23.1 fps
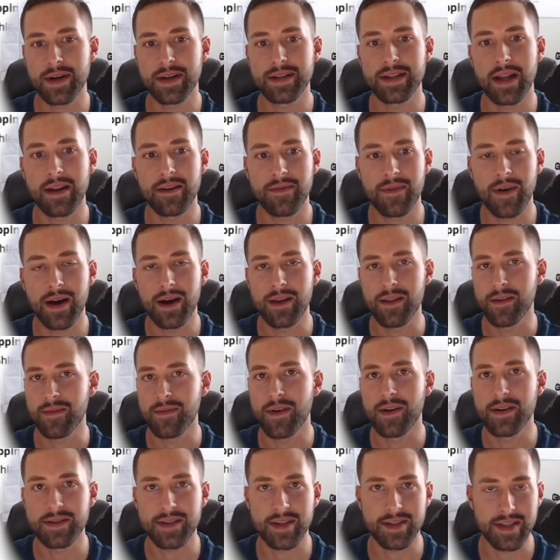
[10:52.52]
identify on the
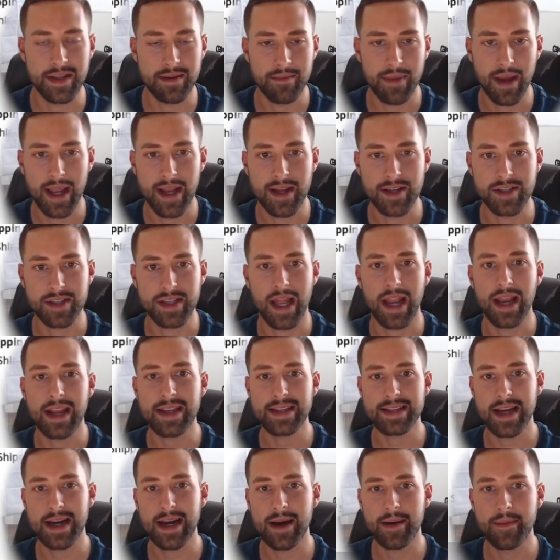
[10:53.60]
first listing page is
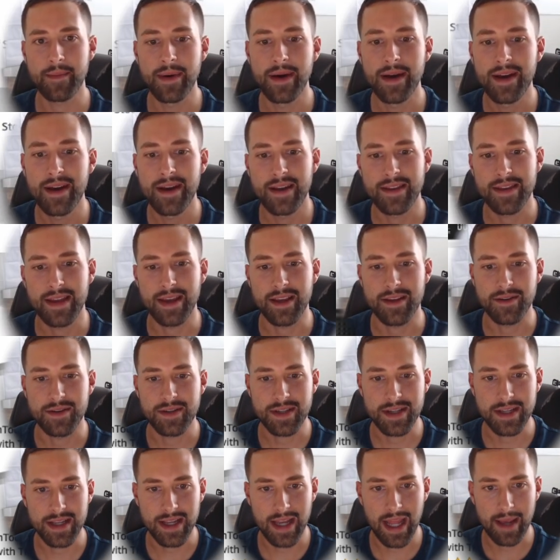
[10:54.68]
anytime that you
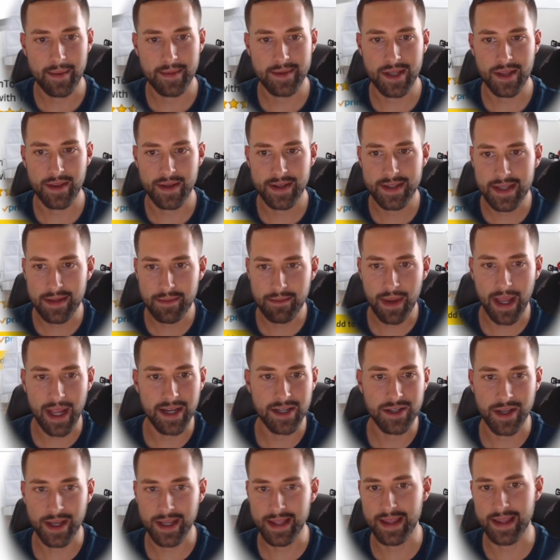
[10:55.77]
see an Amazon listing
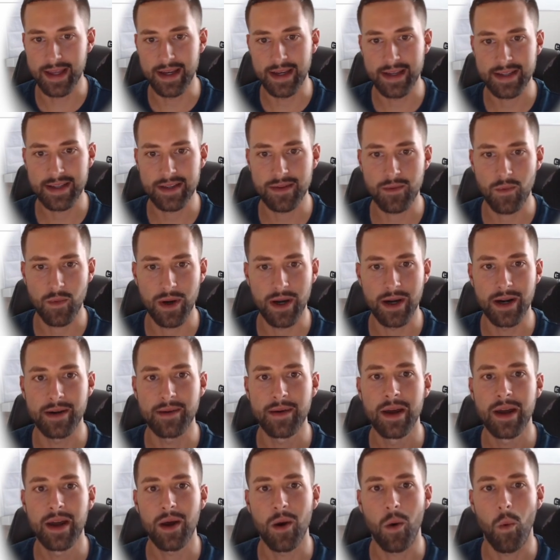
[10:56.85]
page like this, where
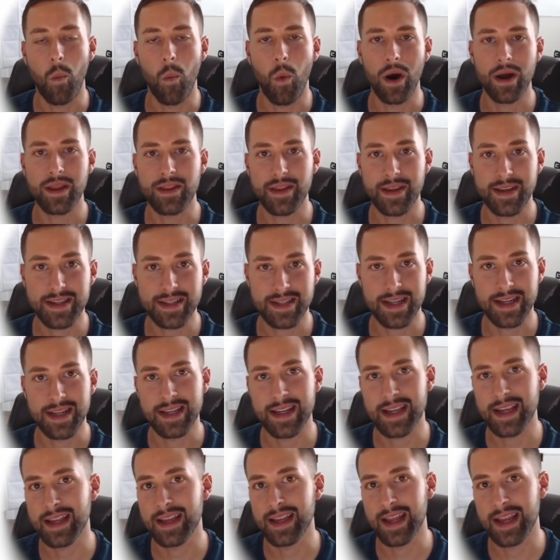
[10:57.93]
one listing
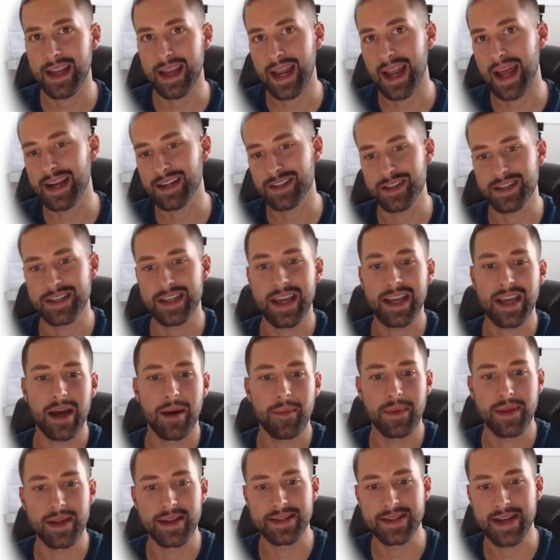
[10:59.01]
can actually take
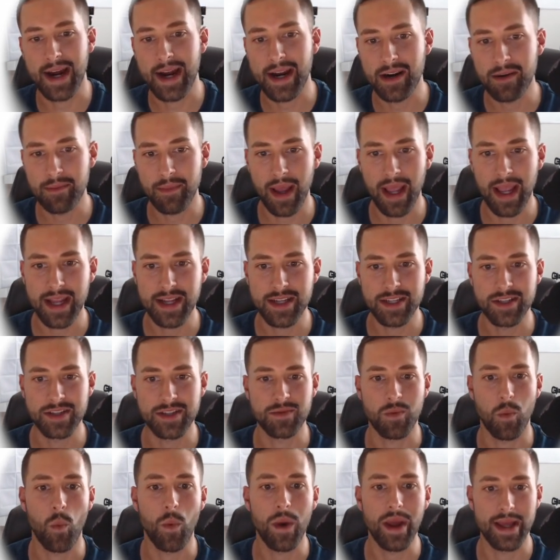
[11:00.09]
up the entire page's
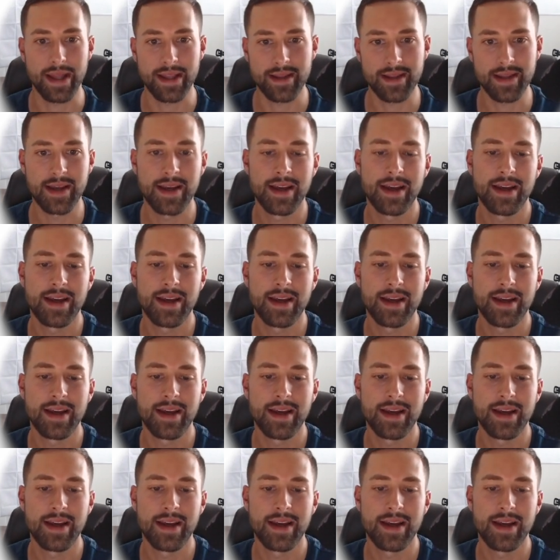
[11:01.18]
width,